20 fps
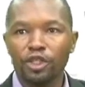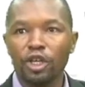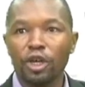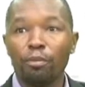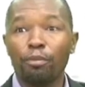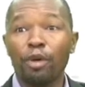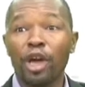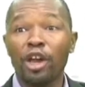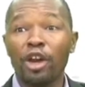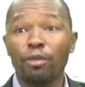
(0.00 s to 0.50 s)
the
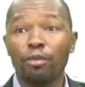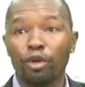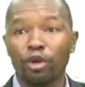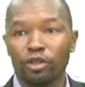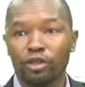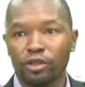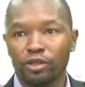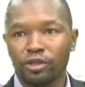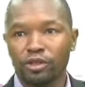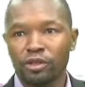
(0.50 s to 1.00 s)

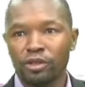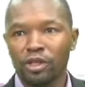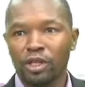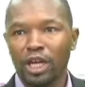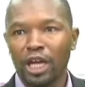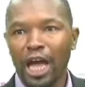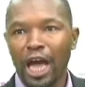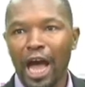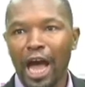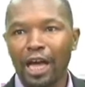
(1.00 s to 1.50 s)
periploid
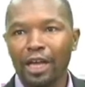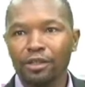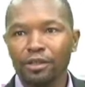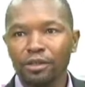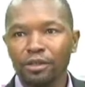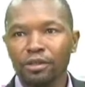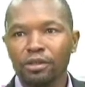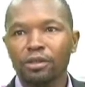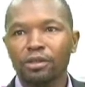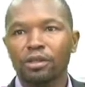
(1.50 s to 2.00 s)

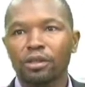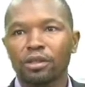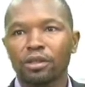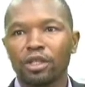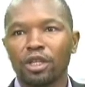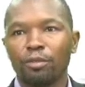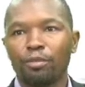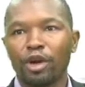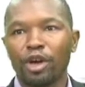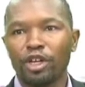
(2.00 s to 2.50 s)
and
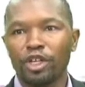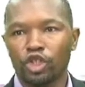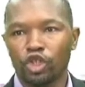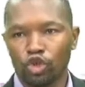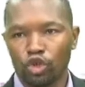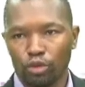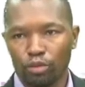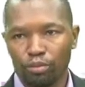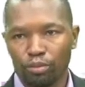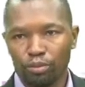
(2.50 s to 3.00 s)
the
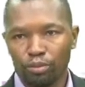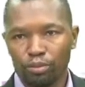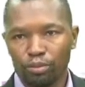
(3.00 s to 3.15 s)
peristrom.